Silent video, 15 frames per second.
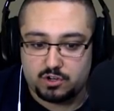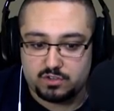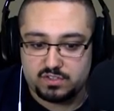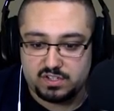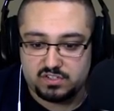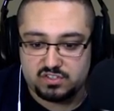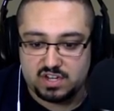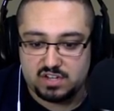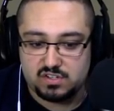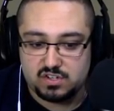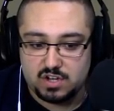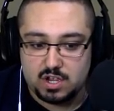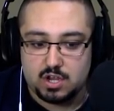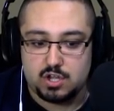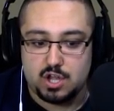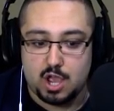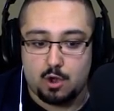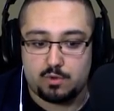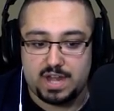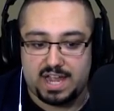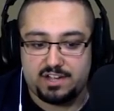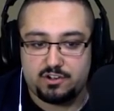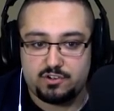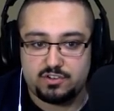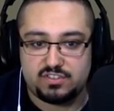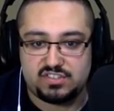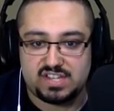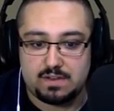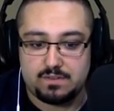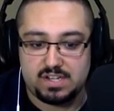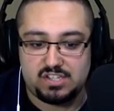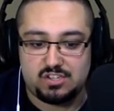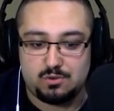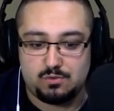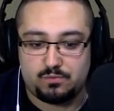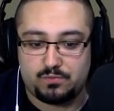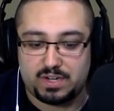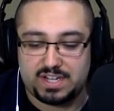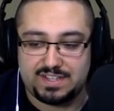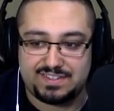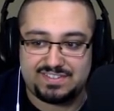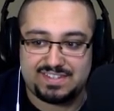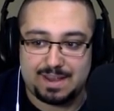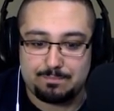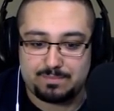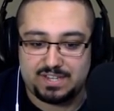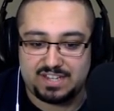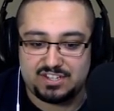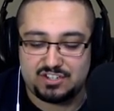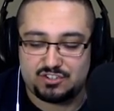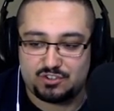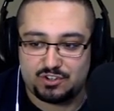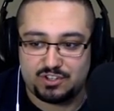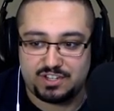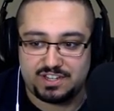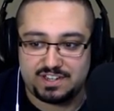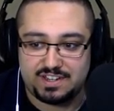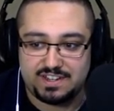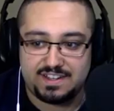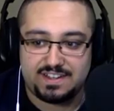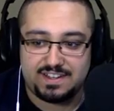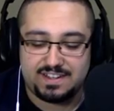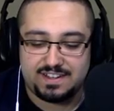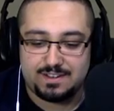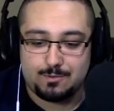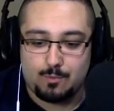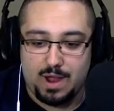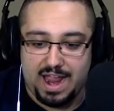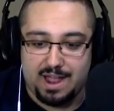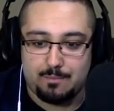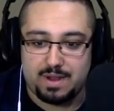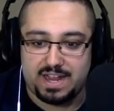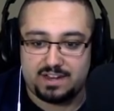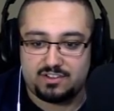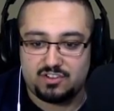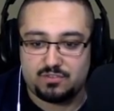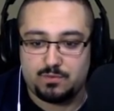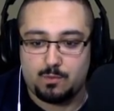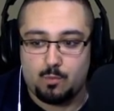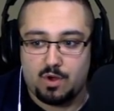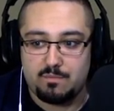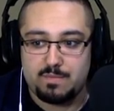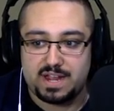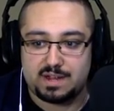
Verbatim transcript: currency exchange? No, 972 freaking septigen trillion. Wow, man. Just for one